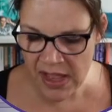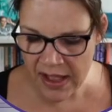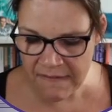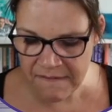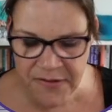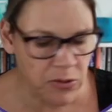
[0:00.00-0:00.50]

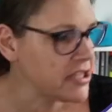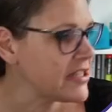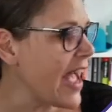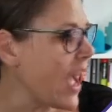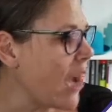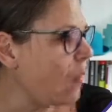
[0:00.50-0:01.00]
filtered
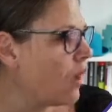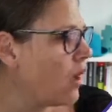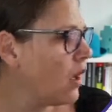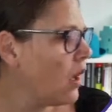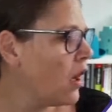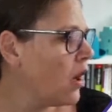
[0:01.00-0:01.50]
out
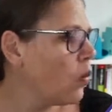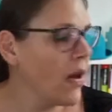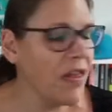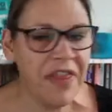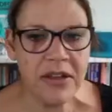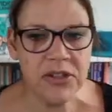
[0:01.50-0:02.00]

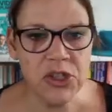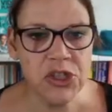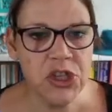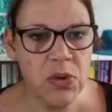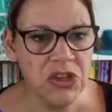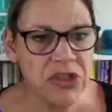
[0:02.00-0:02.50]

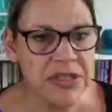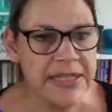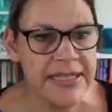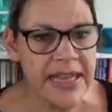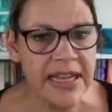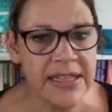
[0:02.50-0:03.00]
1,206